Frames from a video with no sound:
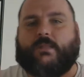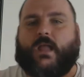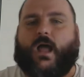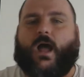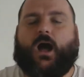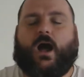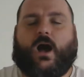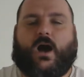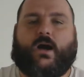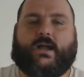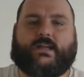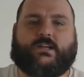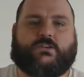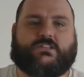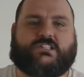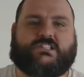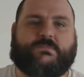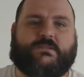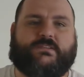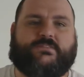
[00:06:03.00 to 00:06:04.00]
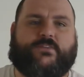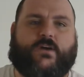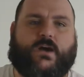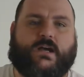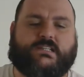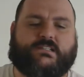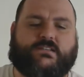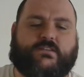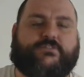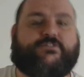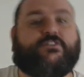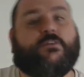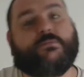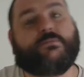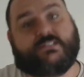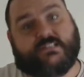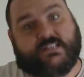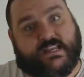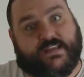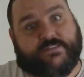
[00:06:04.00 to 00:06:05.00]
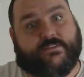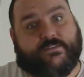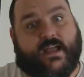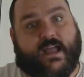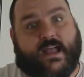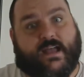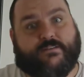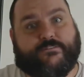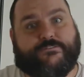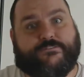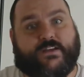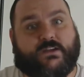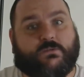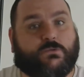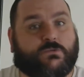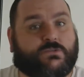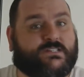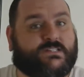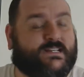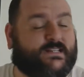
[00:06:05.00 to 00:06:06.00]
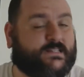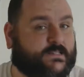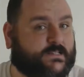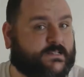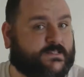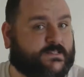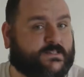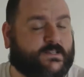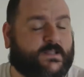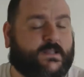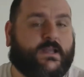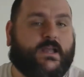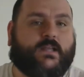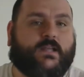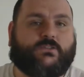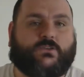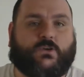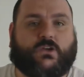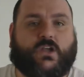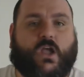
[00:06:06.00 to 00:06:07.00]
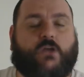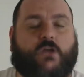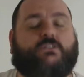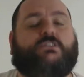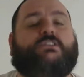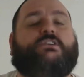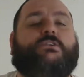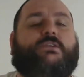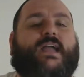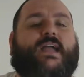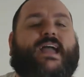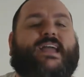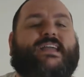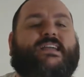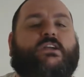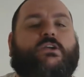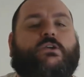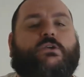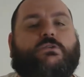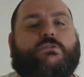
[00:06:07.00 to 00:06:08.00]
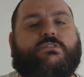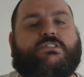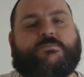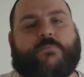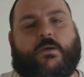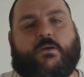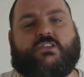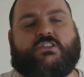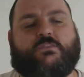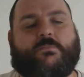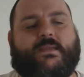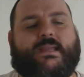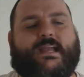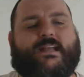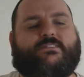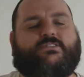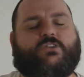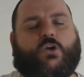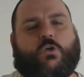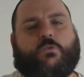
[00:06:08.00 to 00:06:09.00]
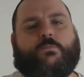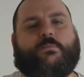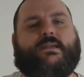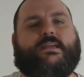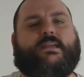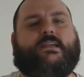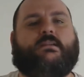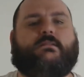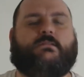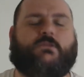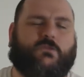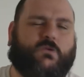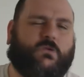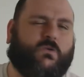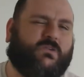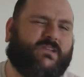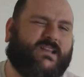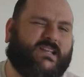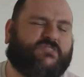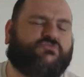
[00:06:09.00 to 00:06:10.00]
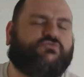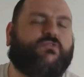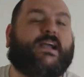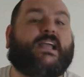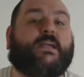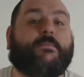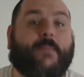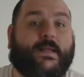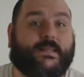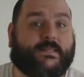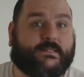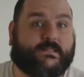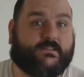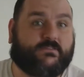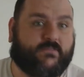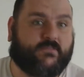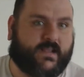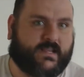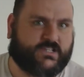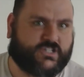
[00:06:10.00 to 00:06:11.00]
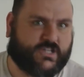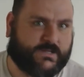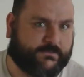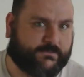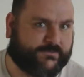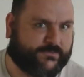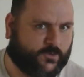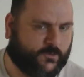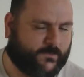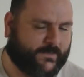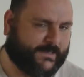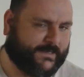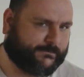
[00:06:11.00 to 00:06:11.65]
I got some advice from Steve at thickwallcylinders.co.uk, who spoke to me and told me, or at least recommended a regime for me.